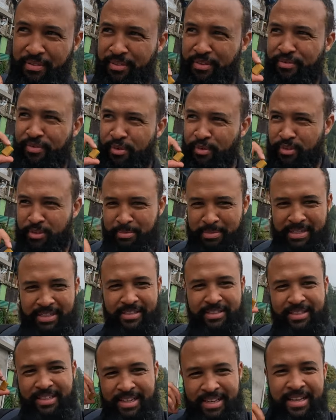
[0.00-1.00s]
After 40
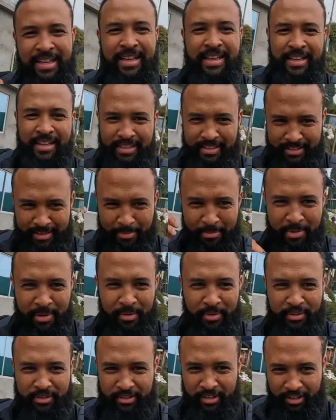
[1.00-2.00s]
minutes, the
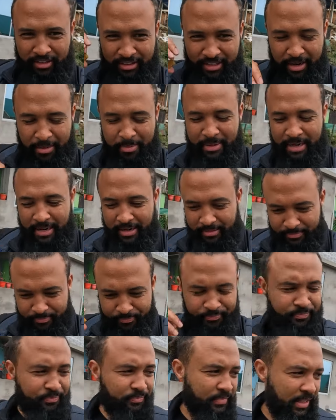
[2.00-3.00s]
milk starts coming out
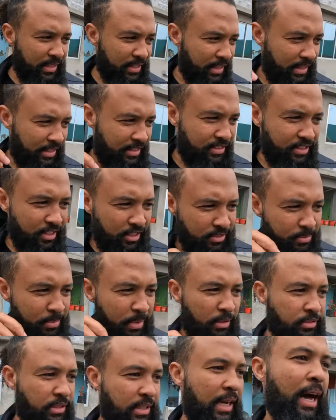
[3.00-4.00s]
and it starts
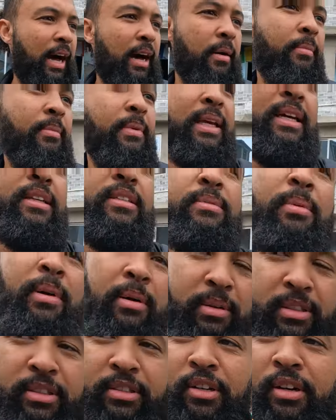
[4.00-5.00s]
melting. Ah, yes,
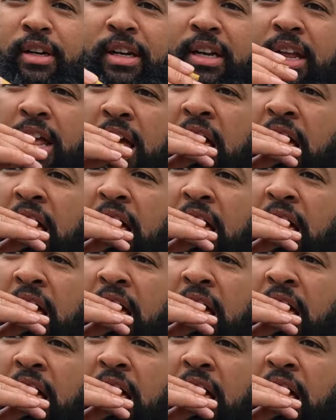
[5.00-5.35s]
Marwan, sorry.